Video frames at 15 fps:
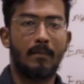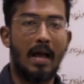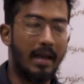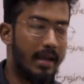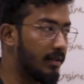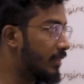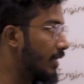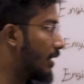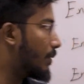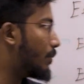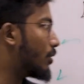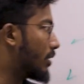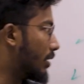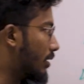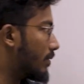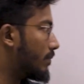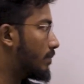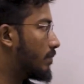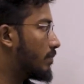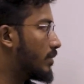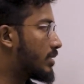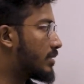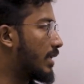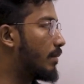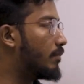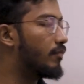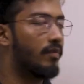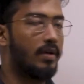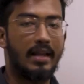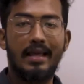again think about it, this
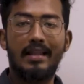time we are